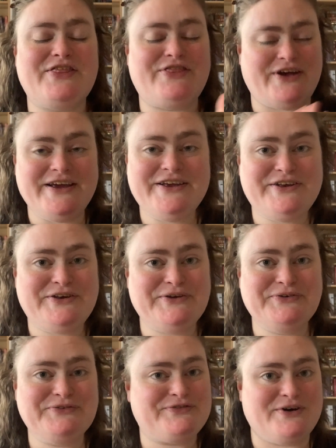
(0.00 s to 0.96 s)
Thank
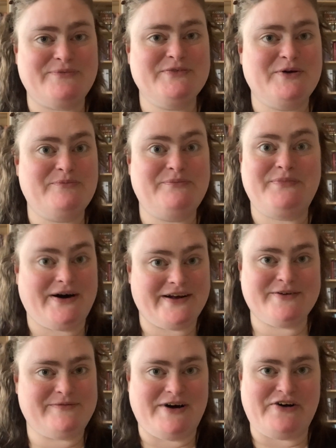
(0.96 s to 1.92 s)
you from the
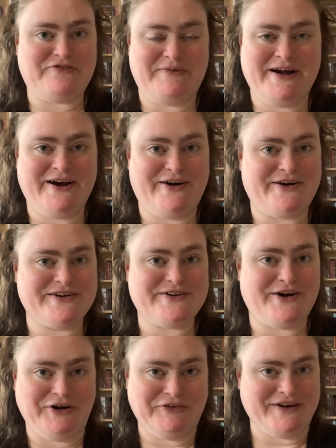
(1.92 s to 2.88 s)
bottom of my heart
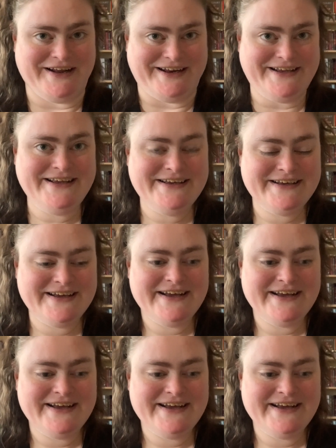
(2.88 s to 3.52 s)
already.